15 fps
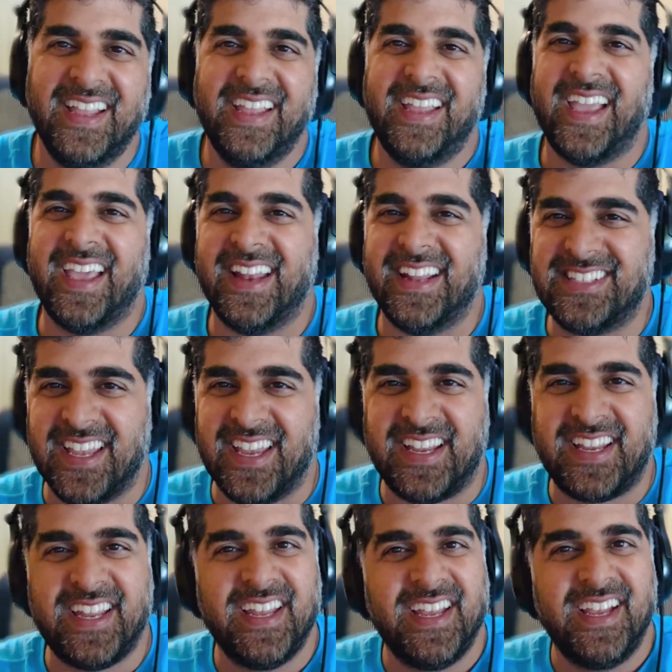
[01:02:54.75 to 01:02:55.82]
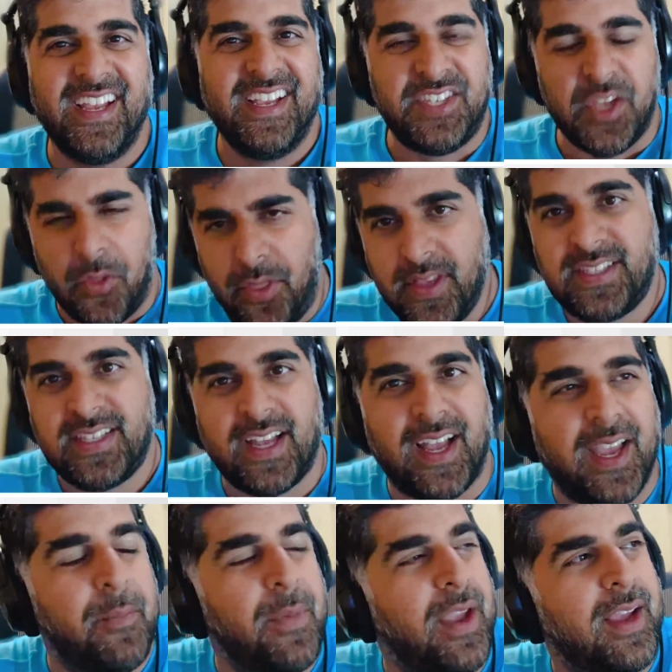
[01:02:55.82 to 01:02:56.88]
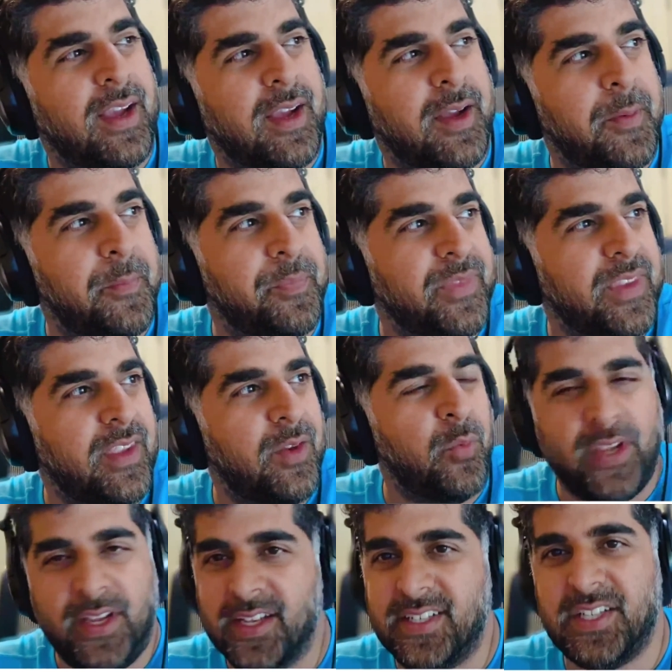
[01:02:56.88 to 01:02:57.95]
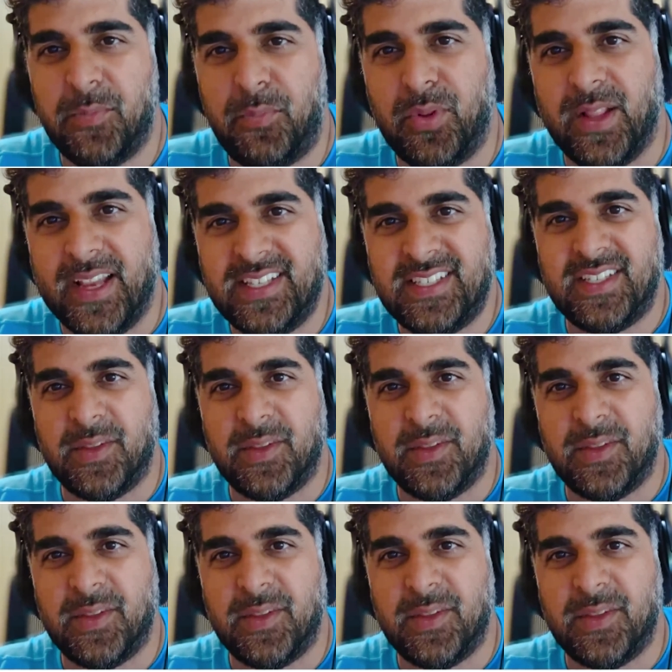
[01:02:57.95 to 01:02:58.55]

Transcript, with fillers: And it's like, so this time, um, we get to the place.